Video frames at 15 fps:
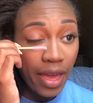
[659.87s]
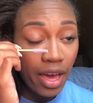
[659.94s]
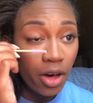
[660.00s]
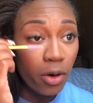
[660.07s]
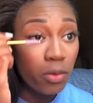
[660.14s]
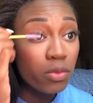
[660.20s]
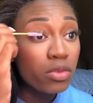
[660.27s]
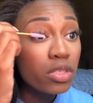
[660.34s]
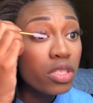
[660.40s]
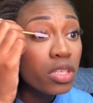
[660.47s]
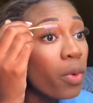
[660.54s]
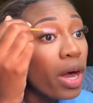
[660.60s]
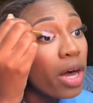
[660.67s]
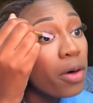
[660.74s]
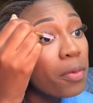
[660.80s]
out.
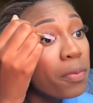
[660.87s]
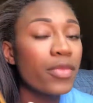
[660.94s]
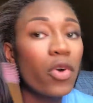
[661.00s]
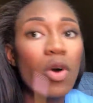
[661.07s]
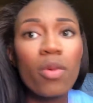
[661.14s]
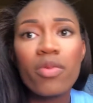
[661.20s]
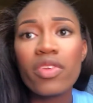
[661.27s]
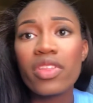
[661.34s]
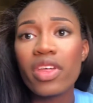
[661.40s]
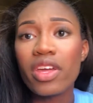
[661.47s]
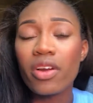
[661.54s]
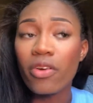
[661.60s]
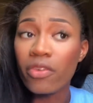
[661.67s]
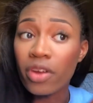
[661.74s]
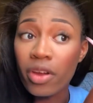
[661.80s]
Wow. Hopefully they don't